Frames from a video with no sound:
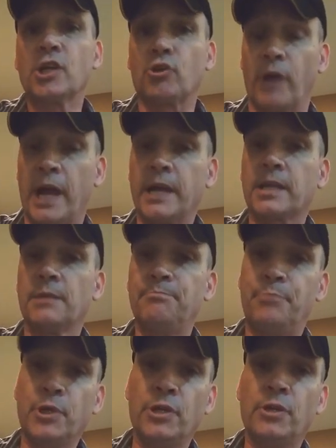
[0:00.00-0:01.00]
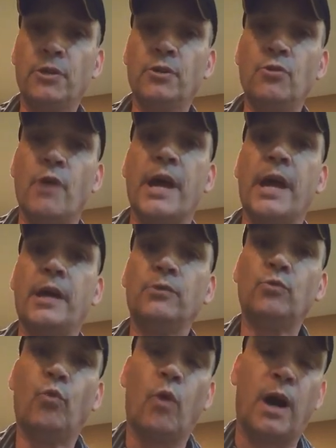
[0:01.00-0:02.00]
crack a beer
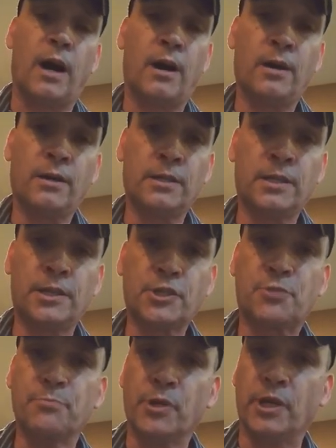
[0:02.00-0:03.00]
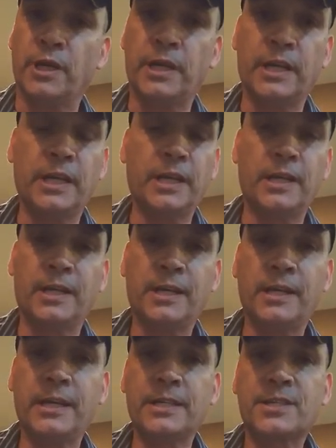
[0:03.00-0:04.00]
and watch
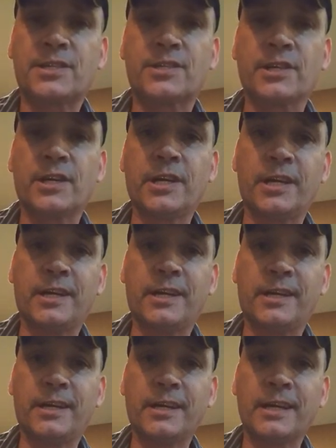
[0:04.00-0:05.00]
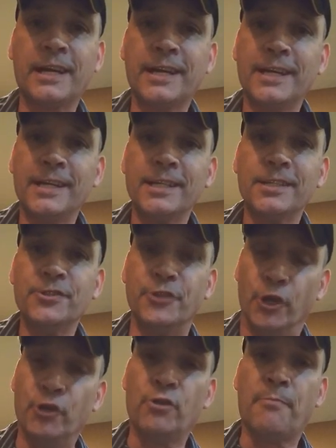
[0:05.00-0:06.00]
me sing
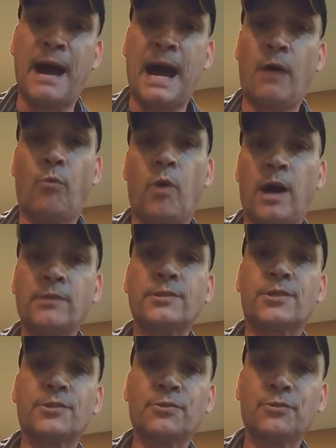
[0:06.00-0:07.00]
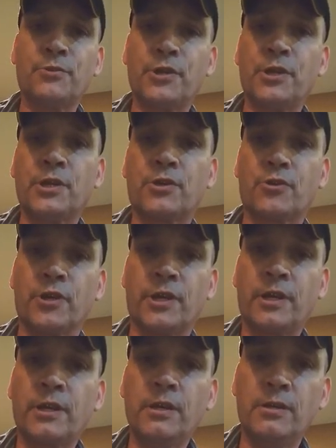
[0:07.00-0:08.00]
to my watery
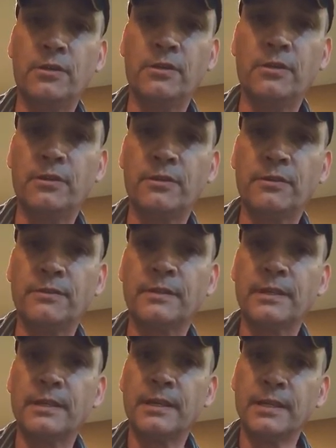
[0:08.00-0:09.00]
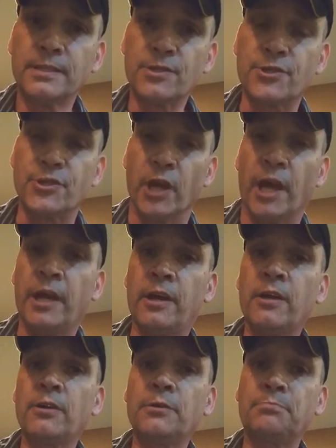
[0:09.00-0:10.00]
grave.
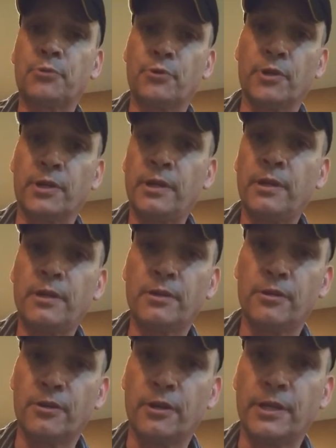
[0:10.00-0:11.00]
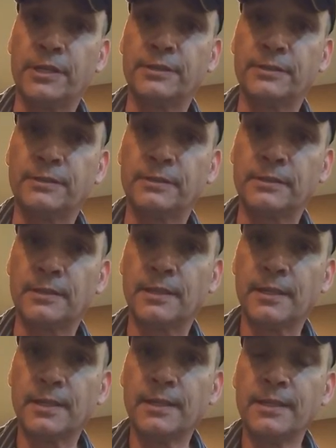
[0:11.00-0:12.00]
Say a prayer
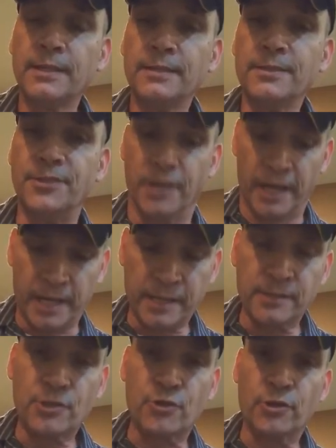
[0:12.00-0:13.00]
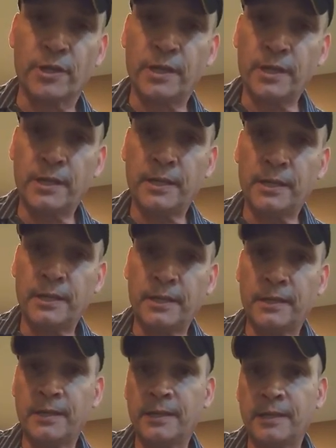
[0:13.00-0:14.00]
and take a
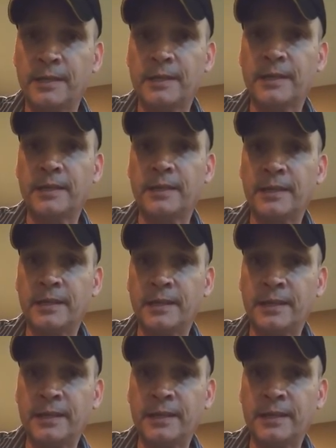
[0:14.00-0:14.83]
drink.